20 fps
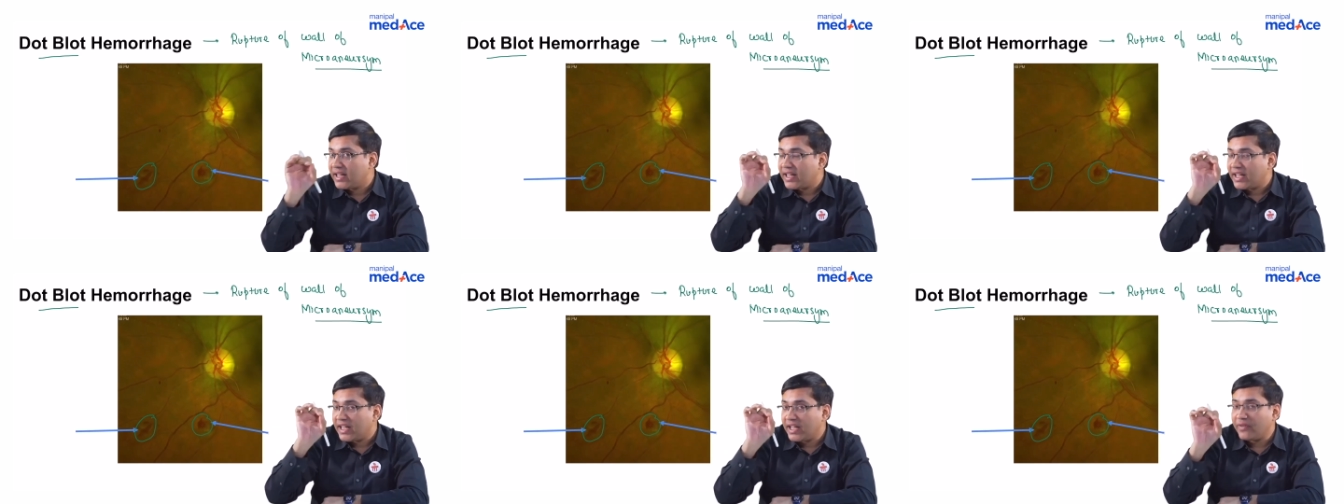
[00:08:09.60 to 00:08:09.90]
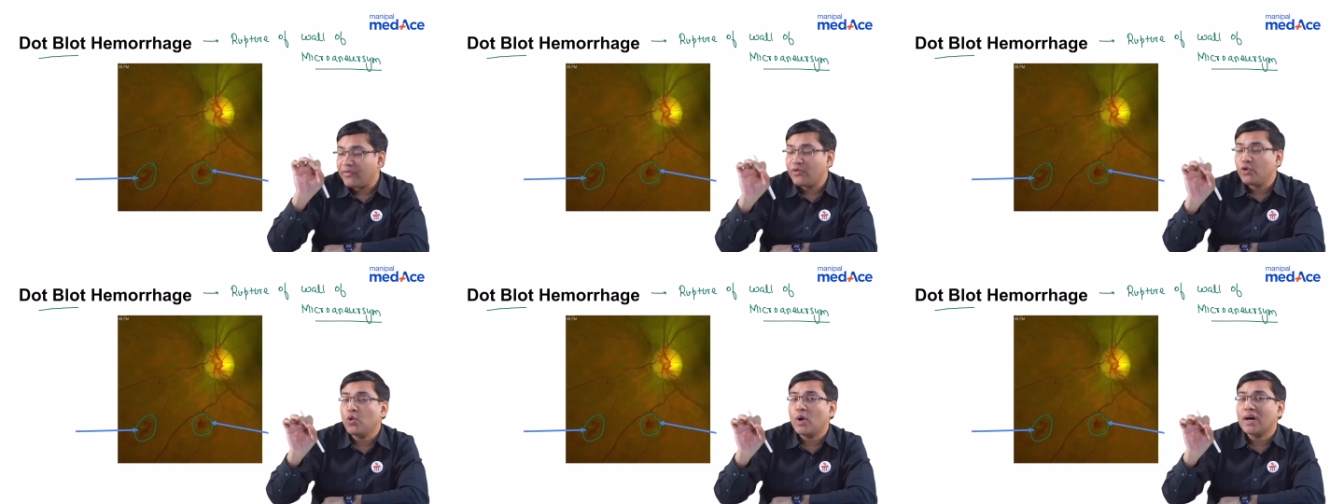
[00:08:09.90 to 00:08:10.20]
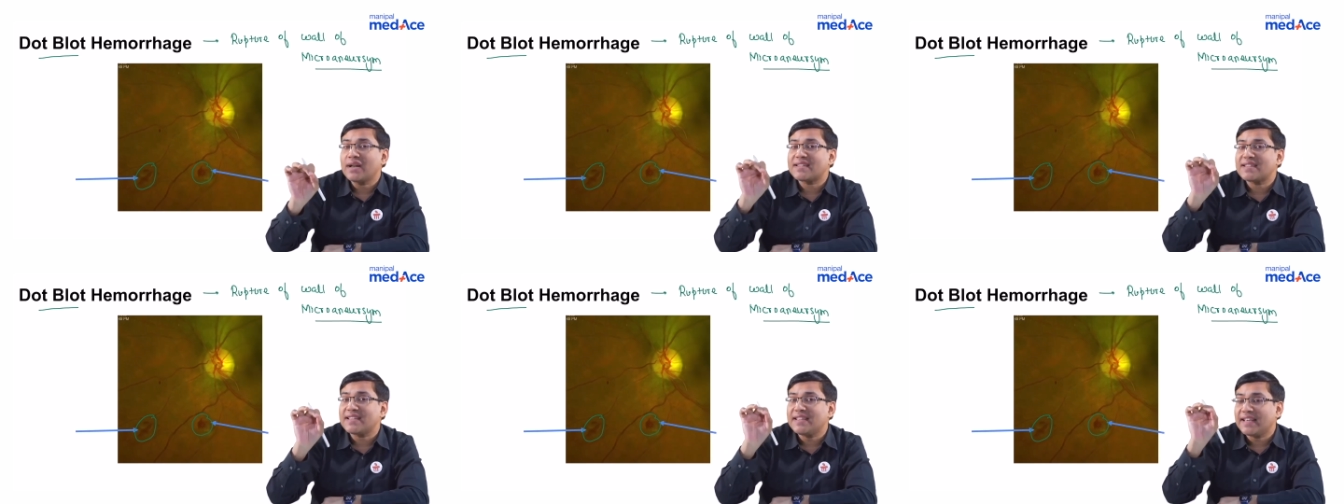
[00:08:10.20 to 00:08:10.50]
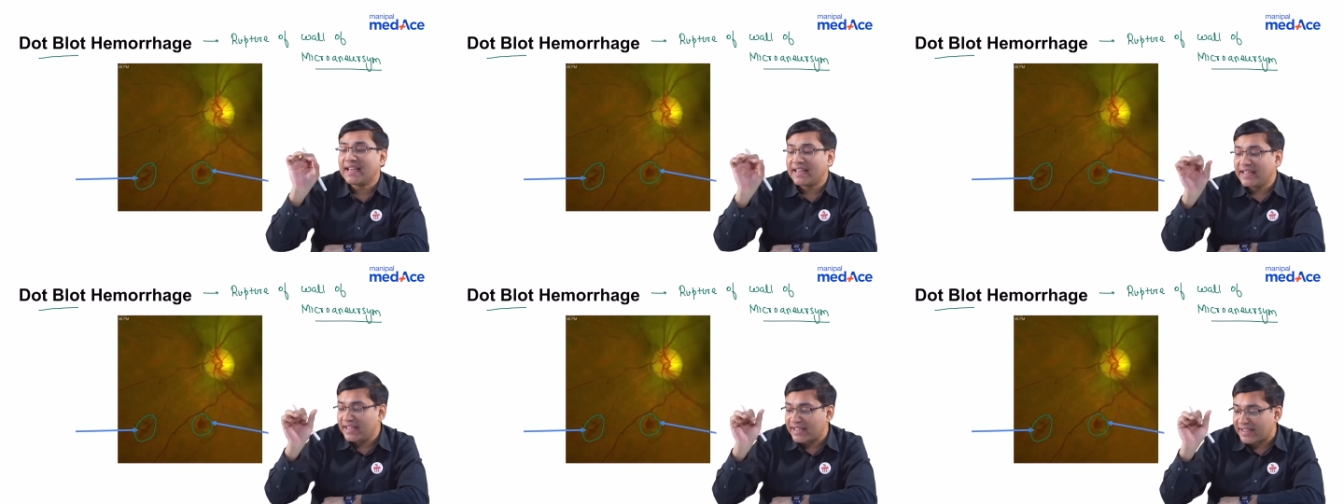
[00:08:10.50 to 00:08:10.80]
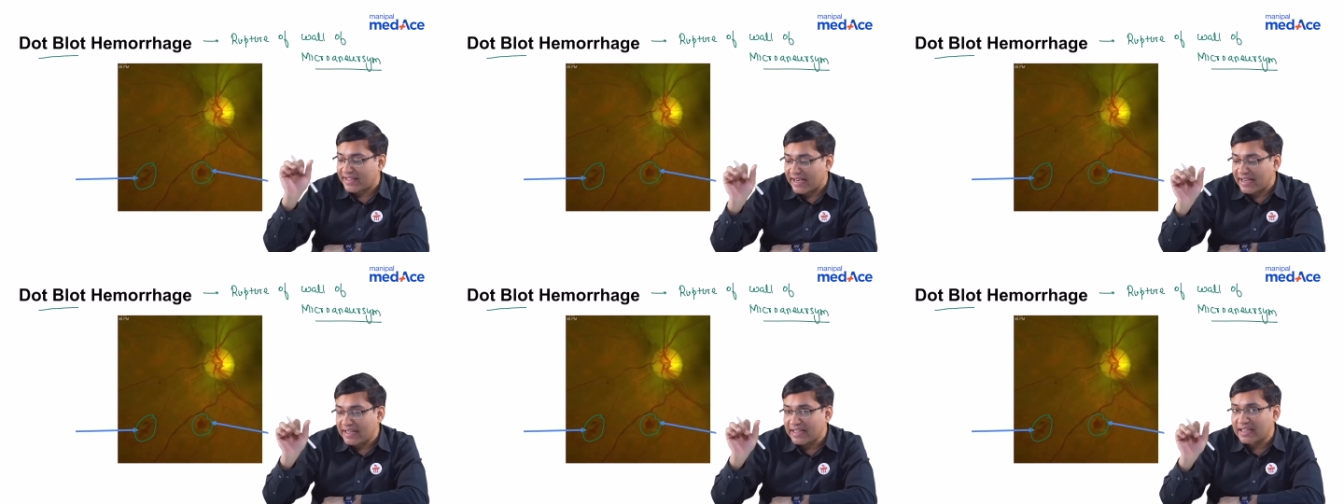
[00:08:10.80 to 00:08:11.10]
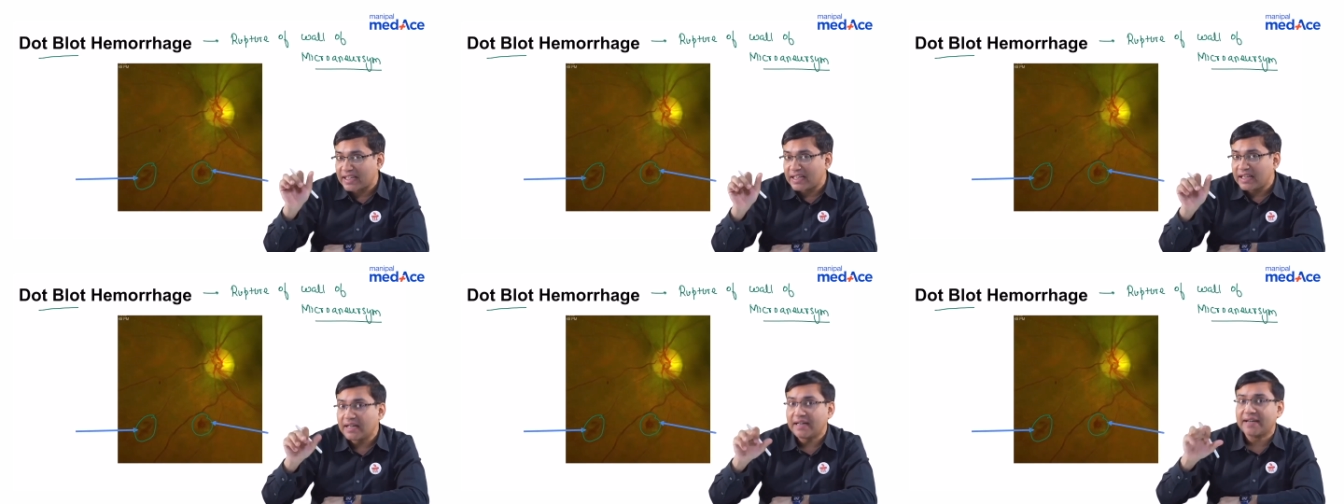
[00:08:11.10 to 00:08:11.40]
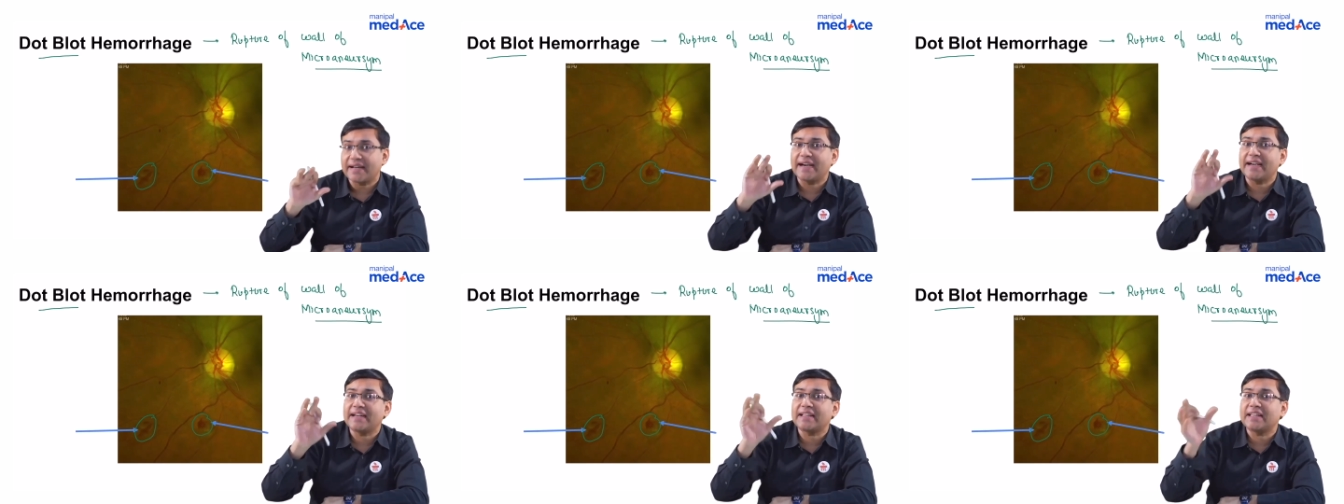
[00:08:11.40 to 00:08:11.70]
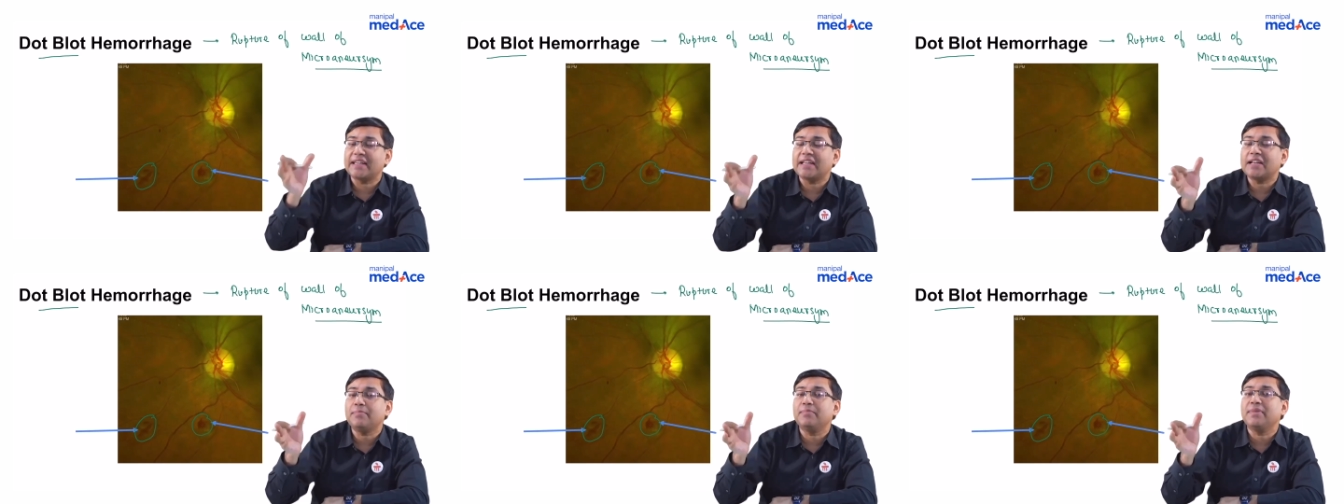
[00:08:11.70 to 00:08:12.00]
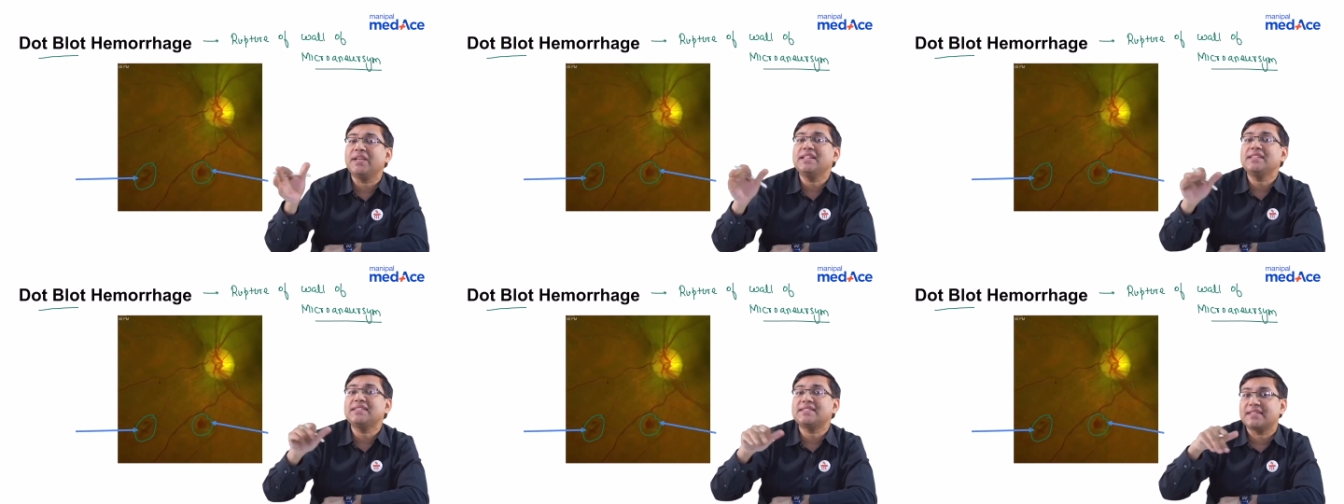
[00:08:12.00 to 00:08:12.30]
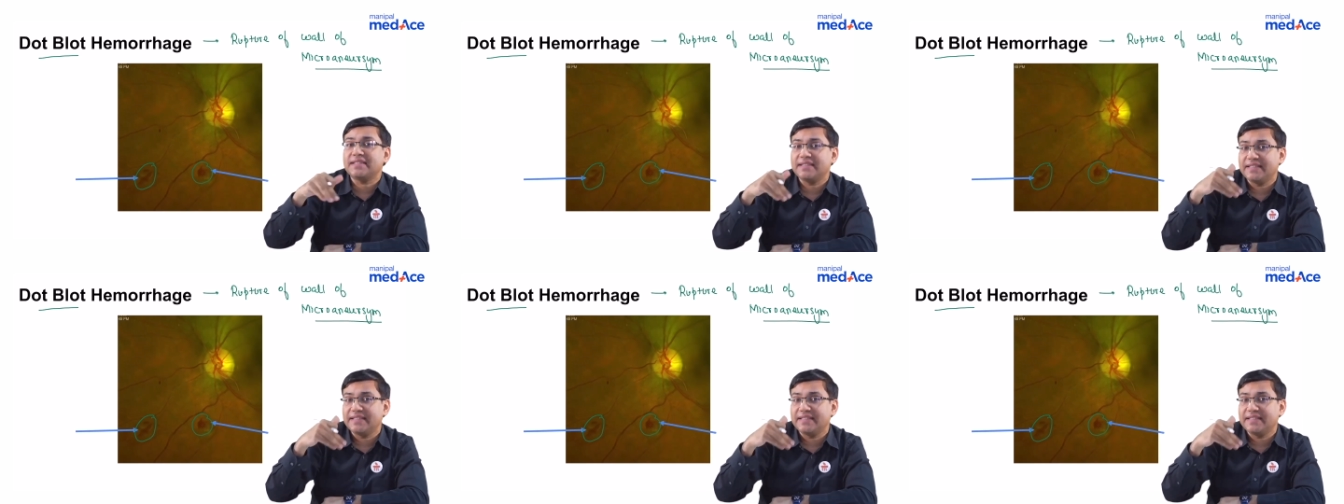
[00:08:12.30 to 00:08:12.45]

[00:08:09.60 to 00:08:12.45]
If you are seeing any red color means